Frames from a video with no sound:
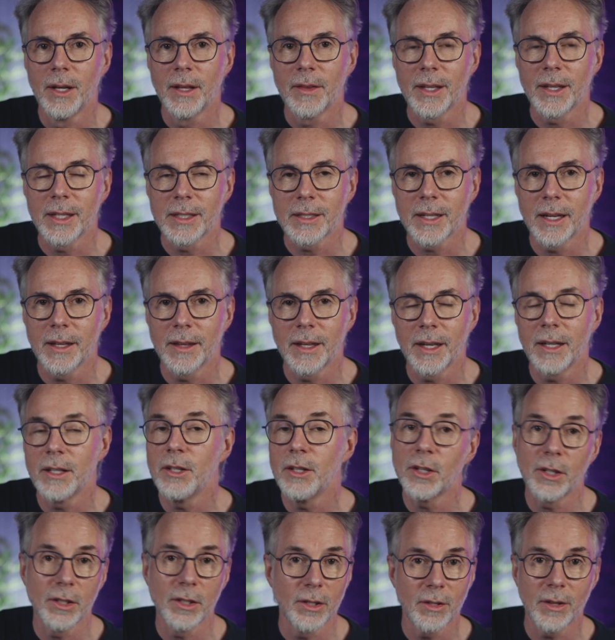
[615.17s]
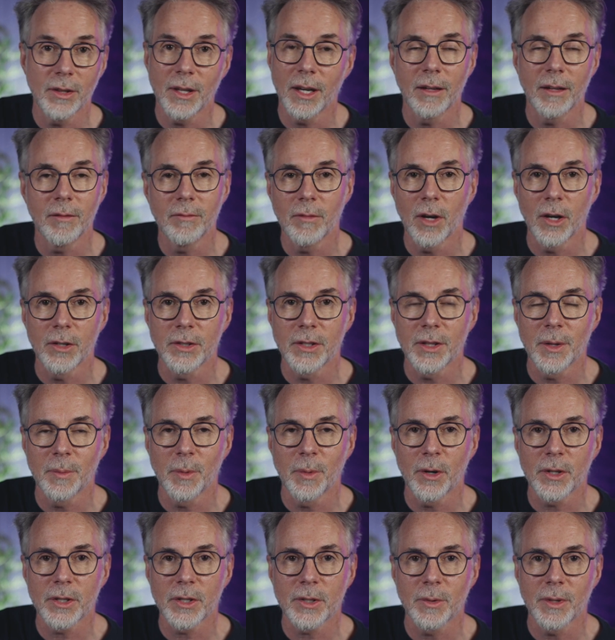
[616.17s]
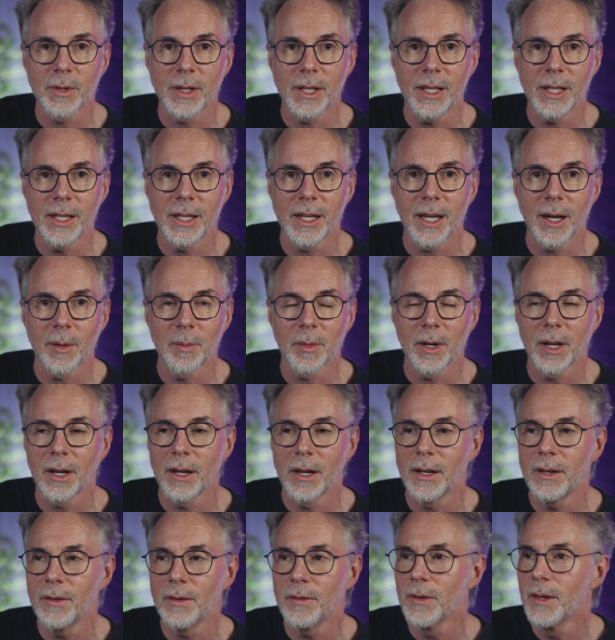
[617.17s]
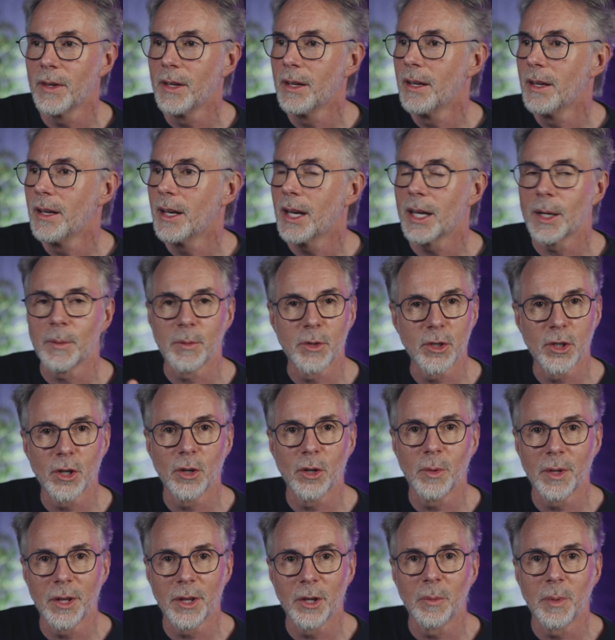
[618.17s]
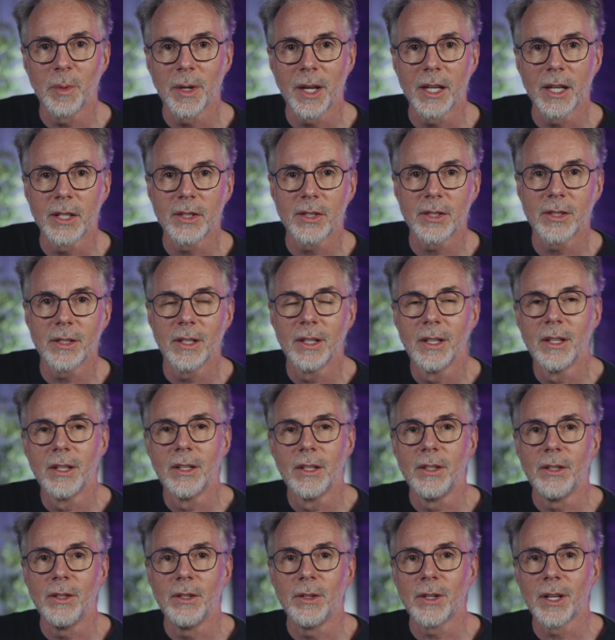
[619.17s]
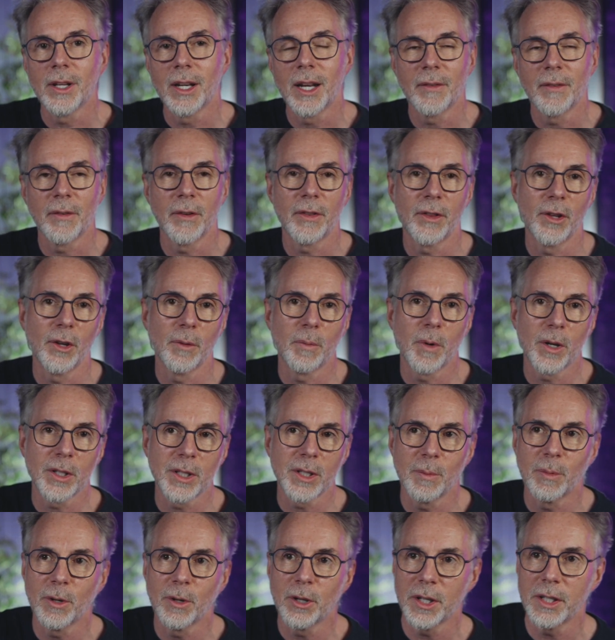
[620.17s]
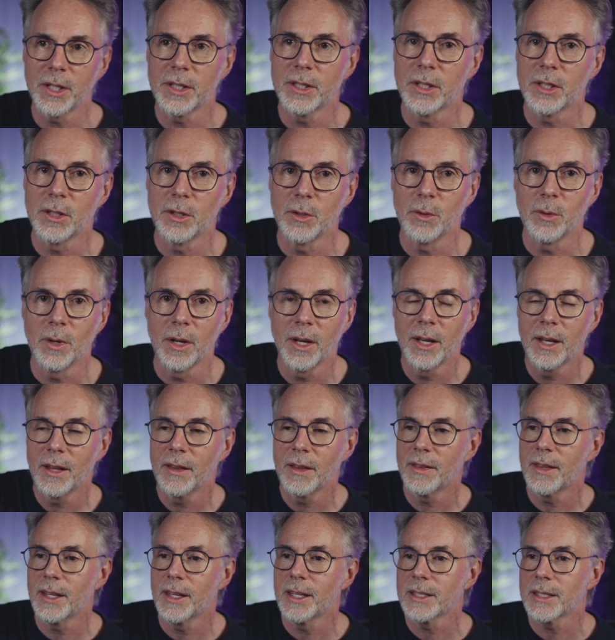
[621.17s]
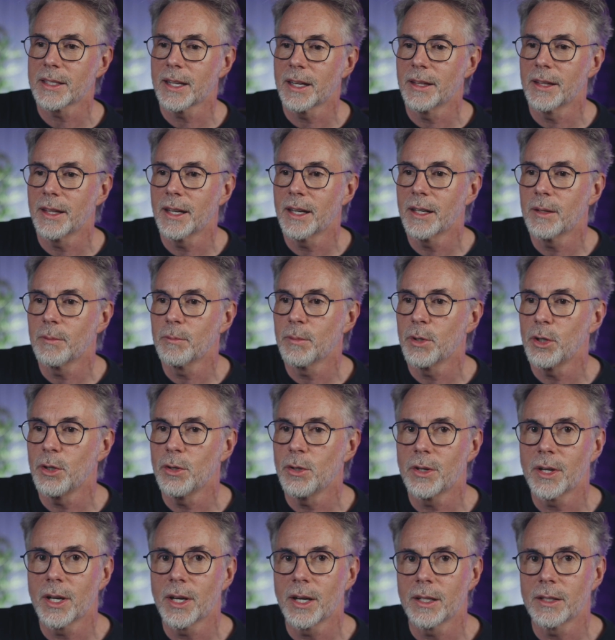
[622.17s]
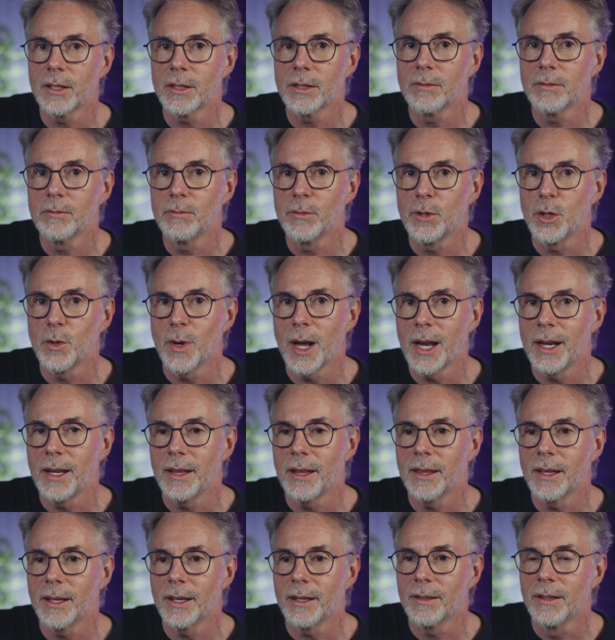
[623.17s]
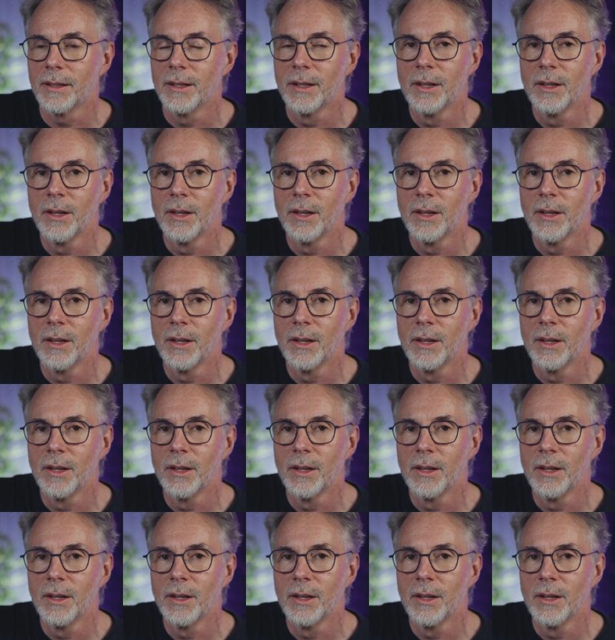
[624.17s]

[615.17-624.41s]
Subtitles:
things like that. You can do that out of the box with Ecamm Live. And I'm sure with OBS, you can have a third-party plugin to do things like that, but you can't do anything